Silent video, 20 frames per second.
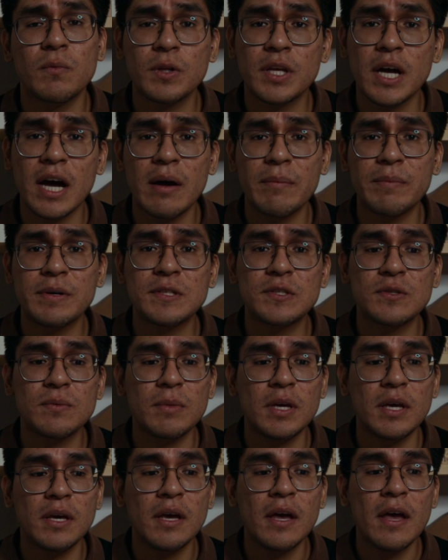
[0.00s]
would happen to
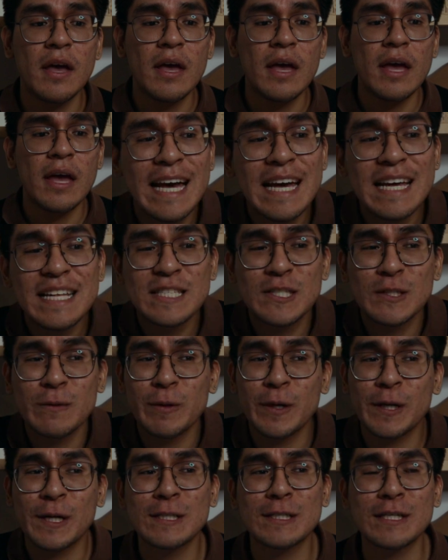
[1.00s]
me. To
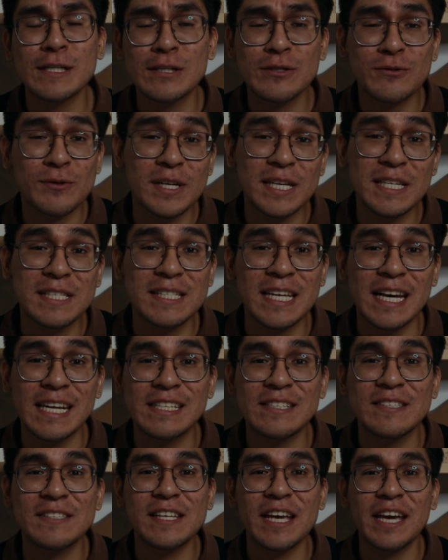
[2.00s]
be honest, and it's really
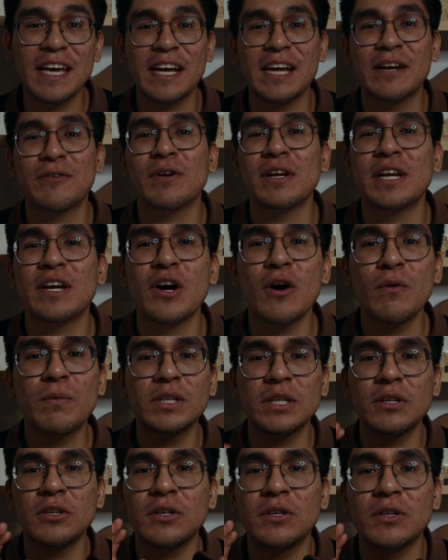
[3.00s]
sad to say, and I really
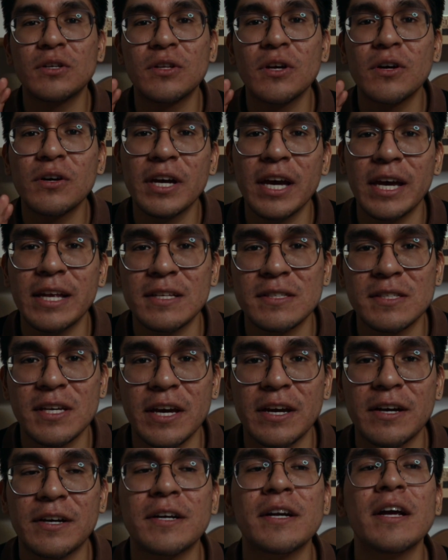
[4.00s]
hope that you don't get
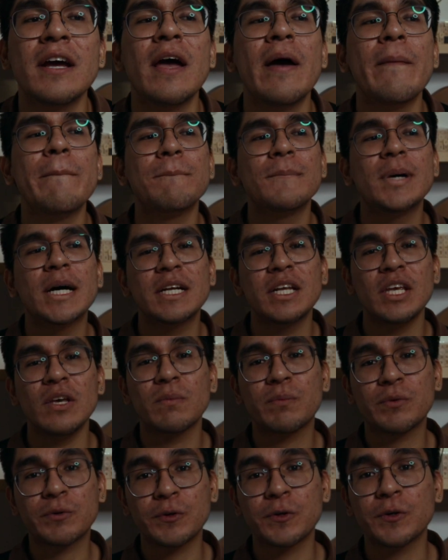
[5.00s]
scared, but
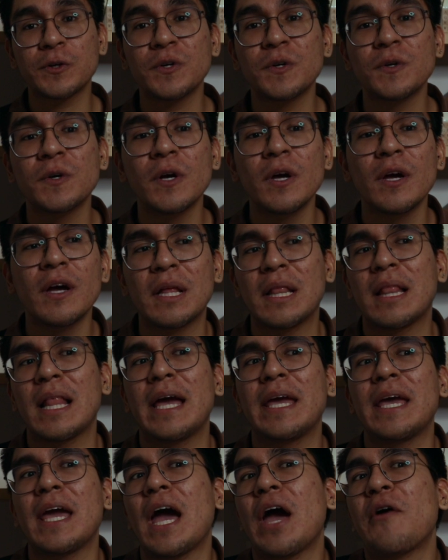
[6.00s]
in Peru,
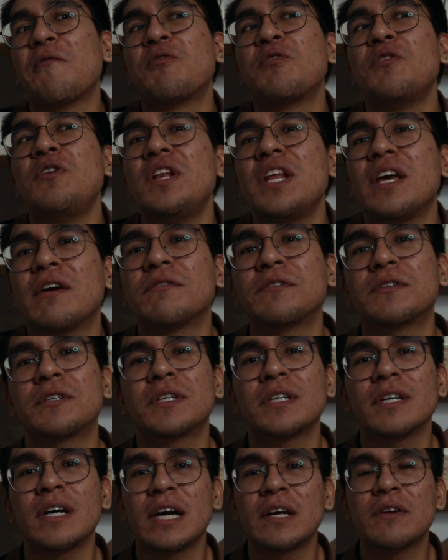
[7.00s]
like, I
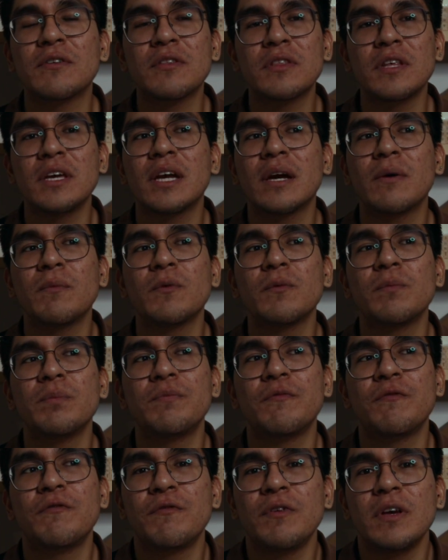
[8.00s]
don't think I would
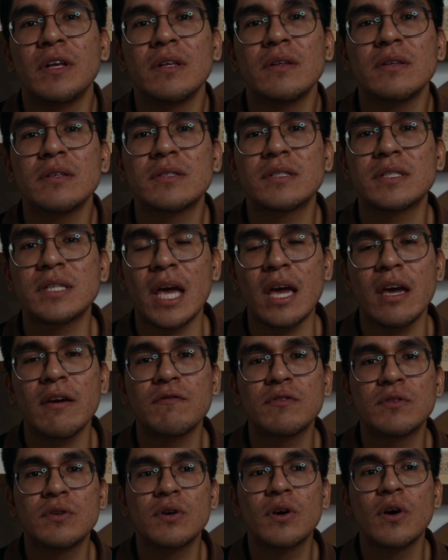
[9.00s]
feel
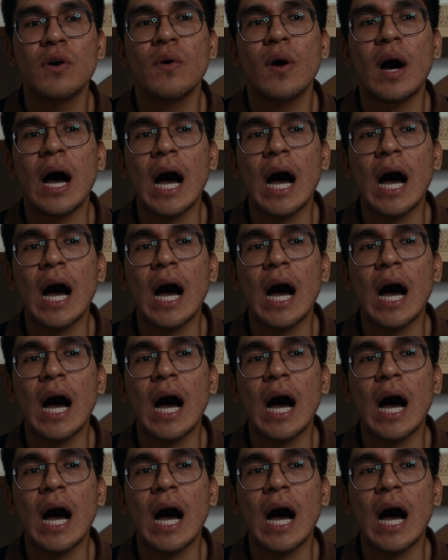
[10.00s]
safe to go